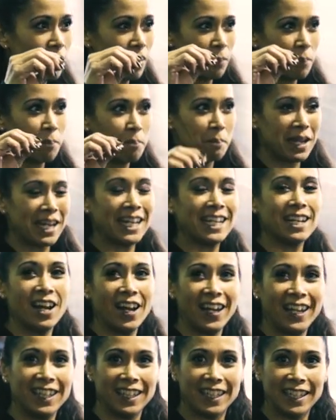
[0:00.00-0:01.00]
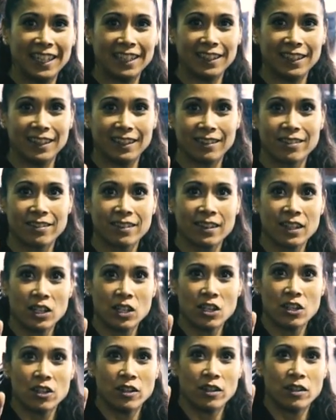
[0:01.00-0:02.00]
main highlight is
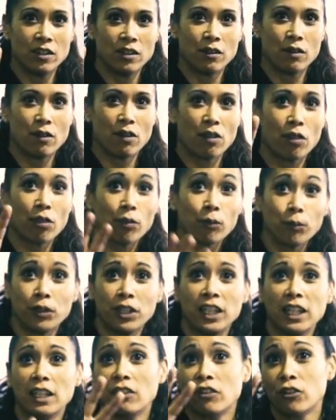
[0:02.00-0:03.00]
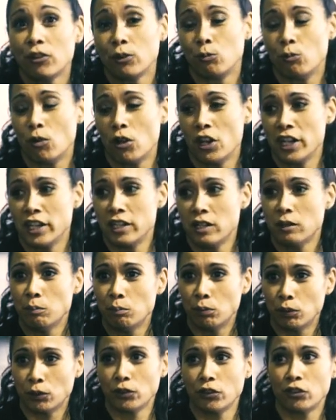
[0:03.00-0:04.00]
3-to-1
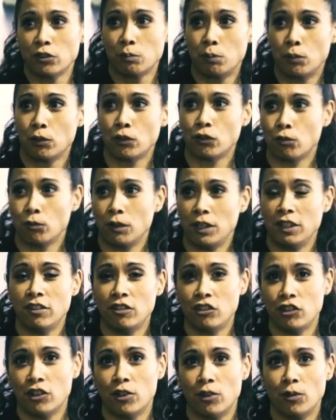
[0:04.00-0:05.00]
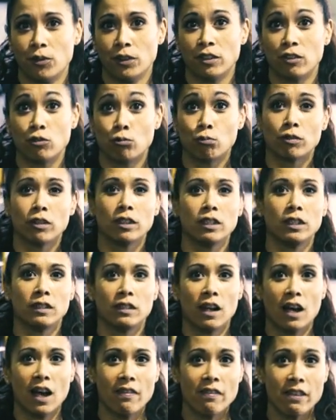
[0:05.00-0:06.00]
pull to push ratio is really
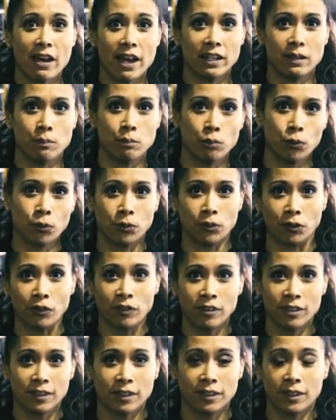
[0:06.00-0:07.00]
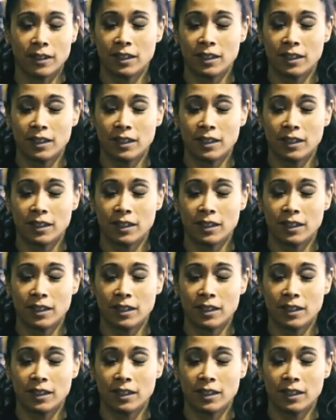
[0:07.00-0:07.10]
not that important